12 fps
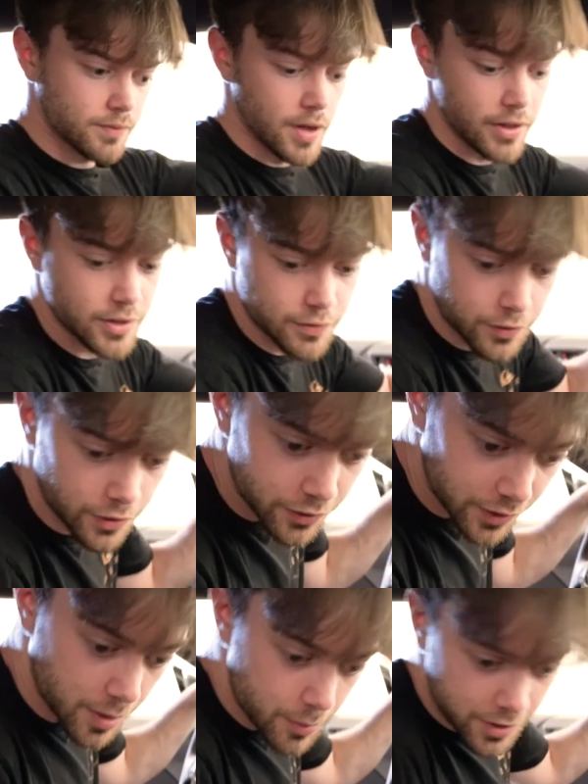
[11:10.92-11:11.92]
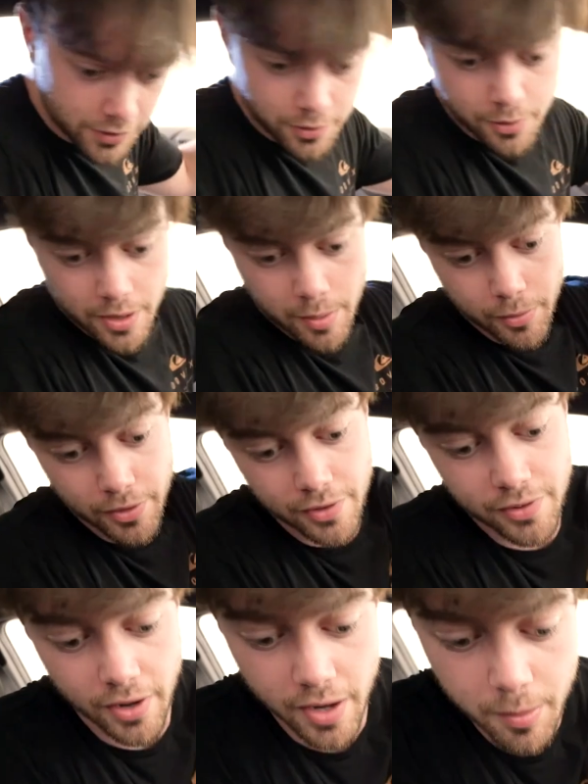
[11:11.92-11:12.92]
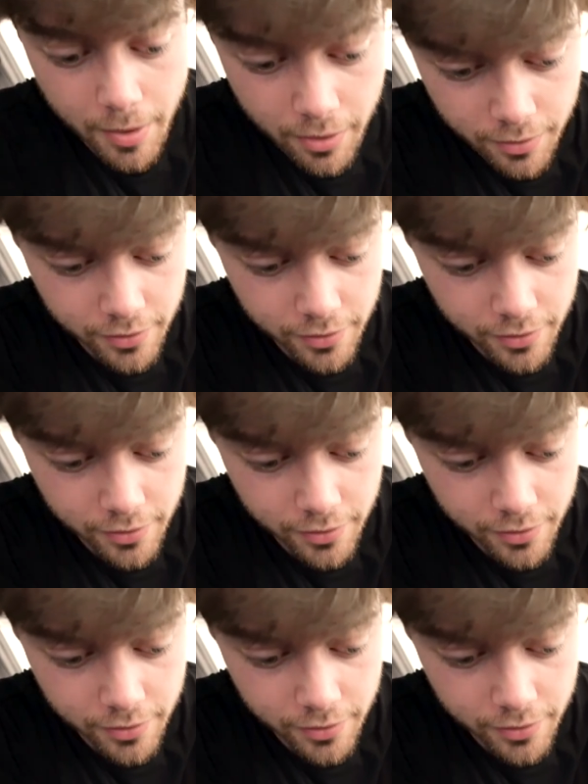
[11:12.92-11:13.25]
I think the first thing I'm gonna do that I'm really excited about